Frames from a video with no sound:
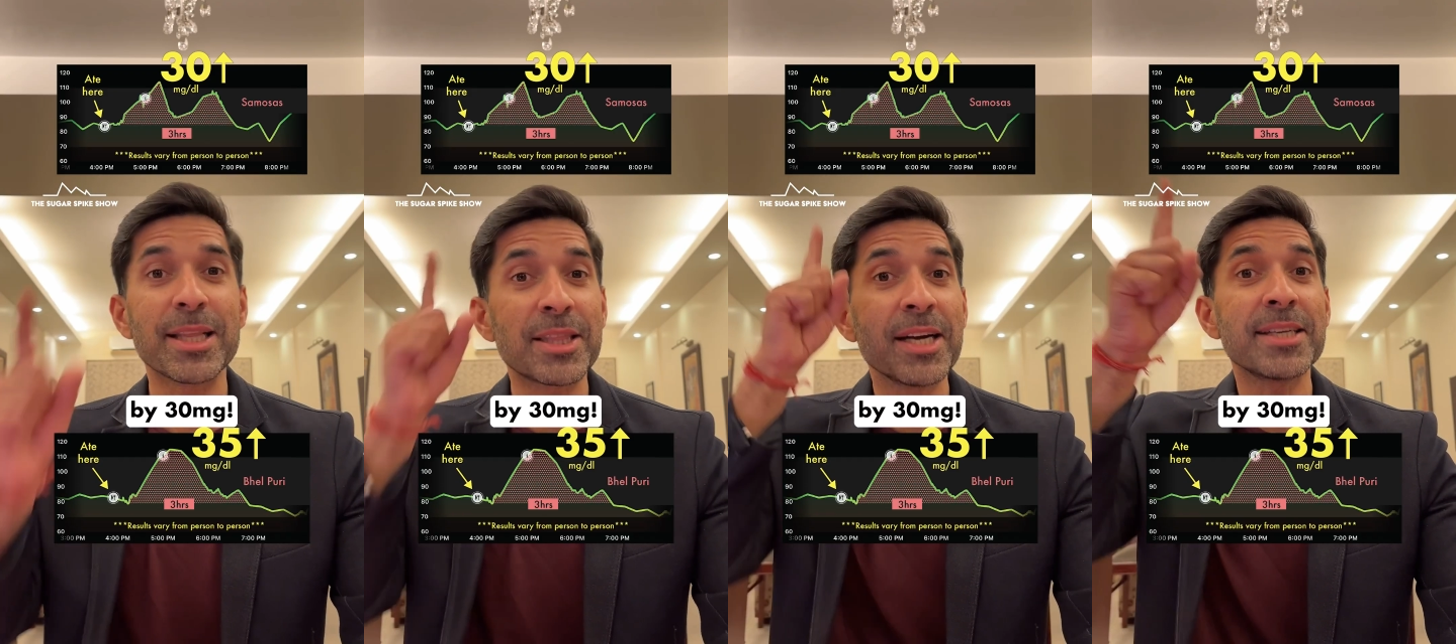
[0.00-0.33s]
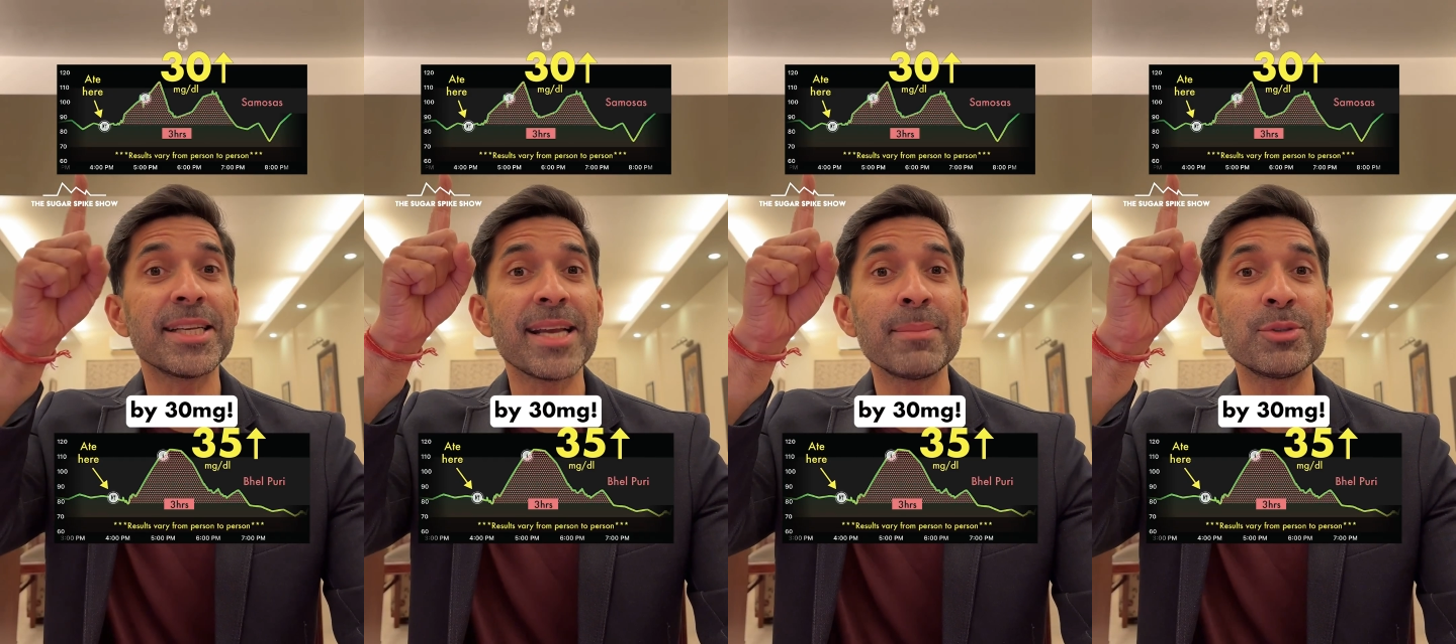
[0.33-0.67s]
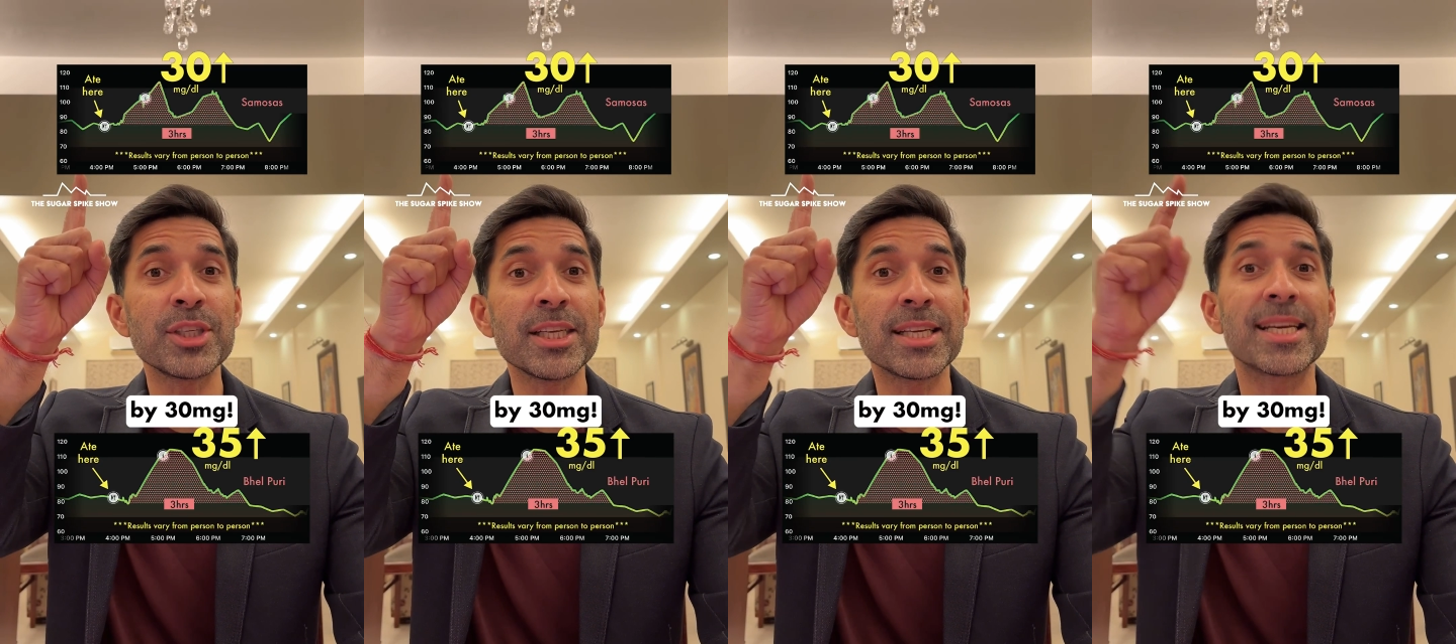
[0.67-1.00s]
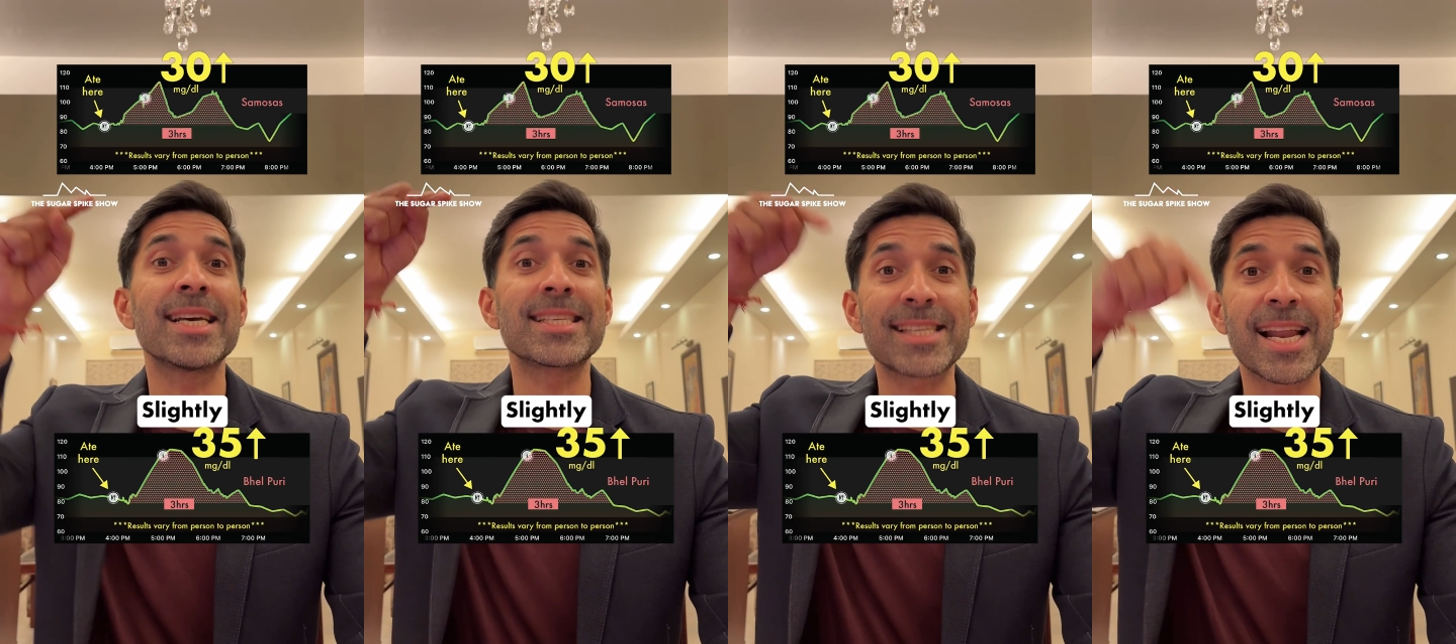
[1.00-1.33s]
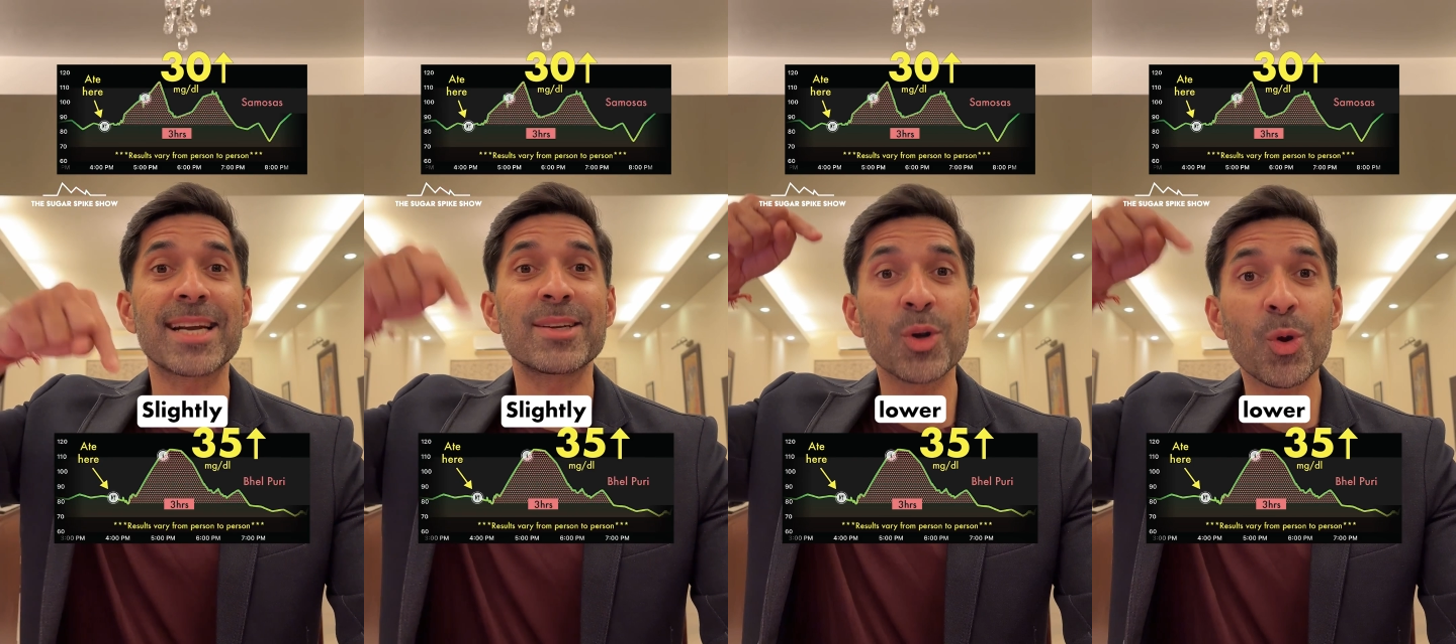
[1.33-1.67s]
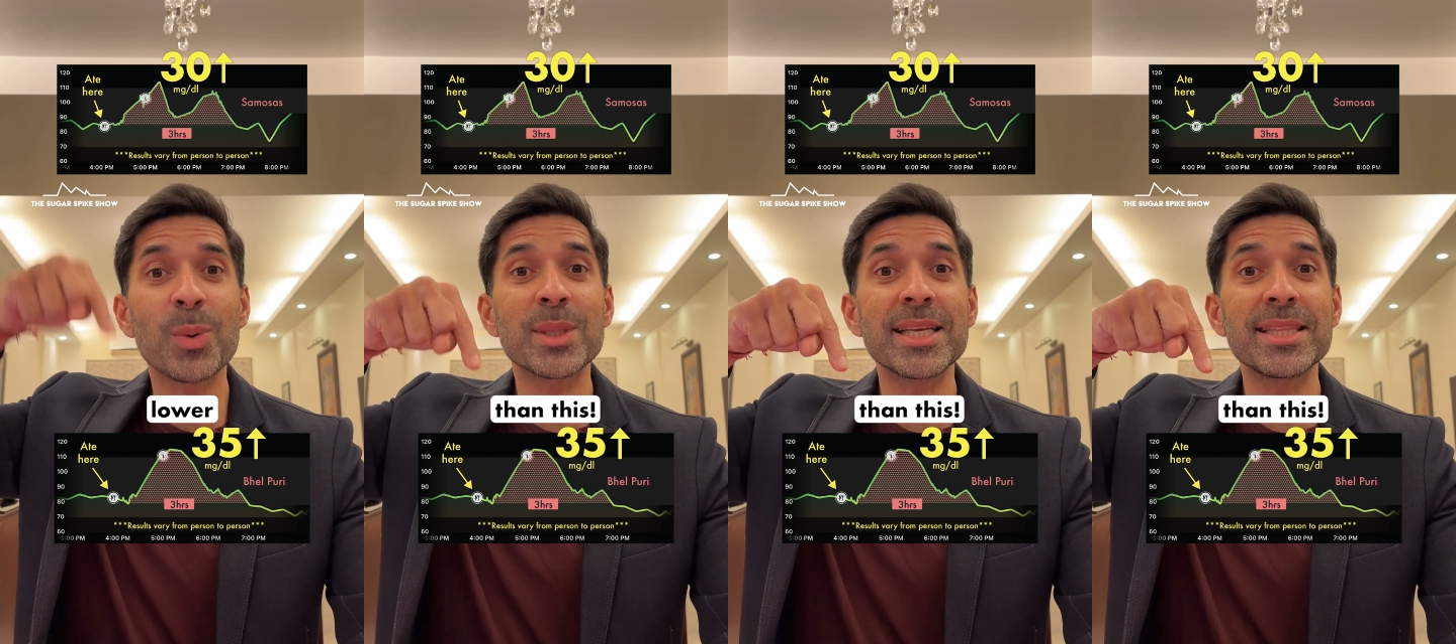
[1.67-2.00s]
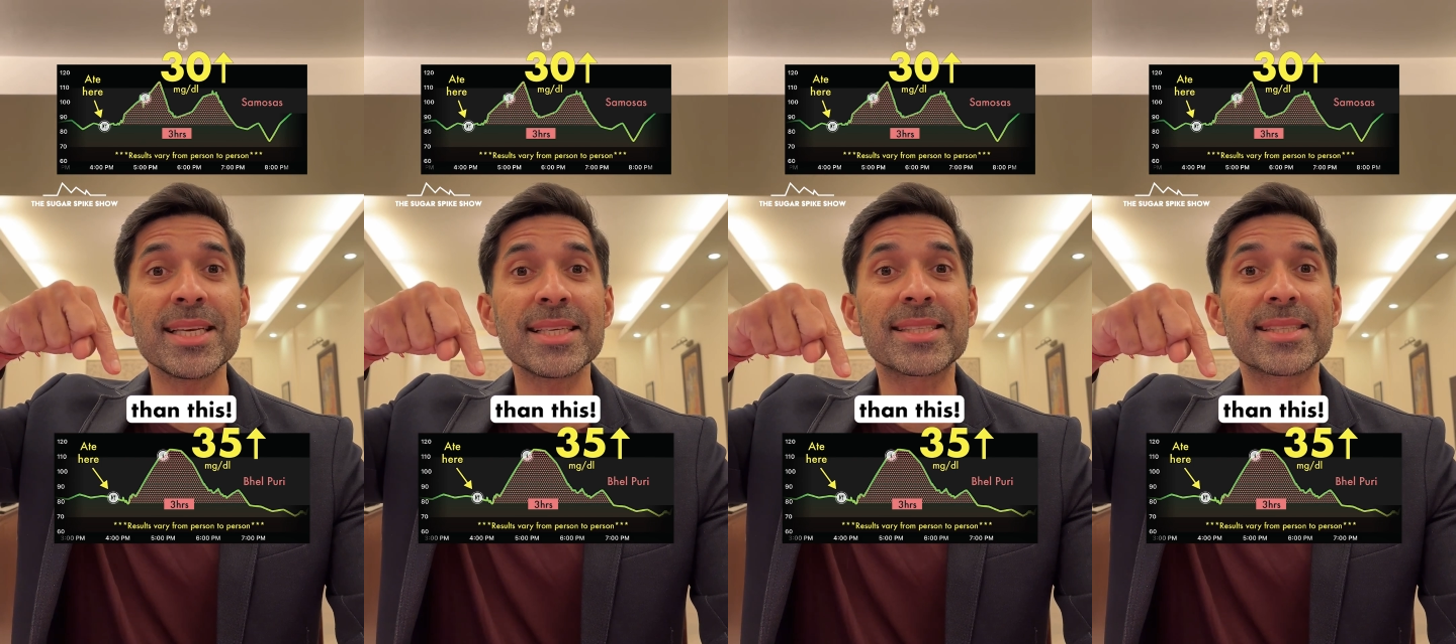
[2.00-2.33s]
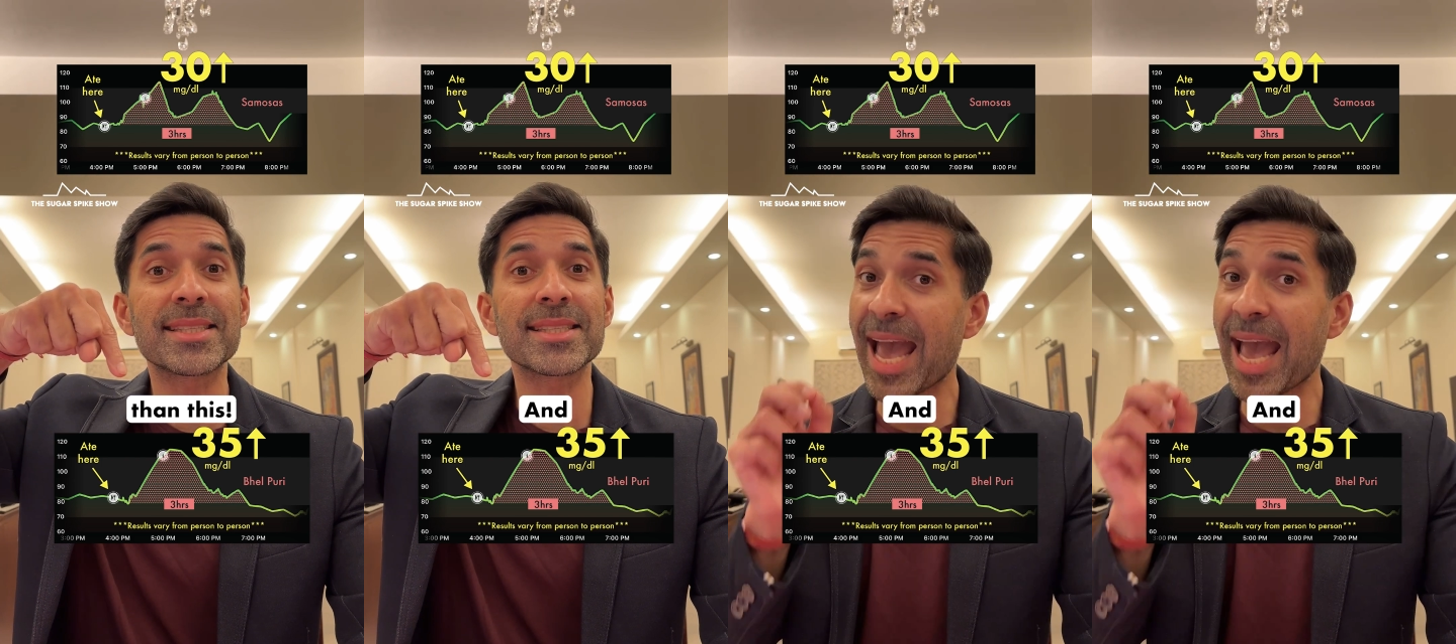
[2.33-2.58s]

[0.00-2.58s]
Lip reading: 30 mg, slightly lower than this.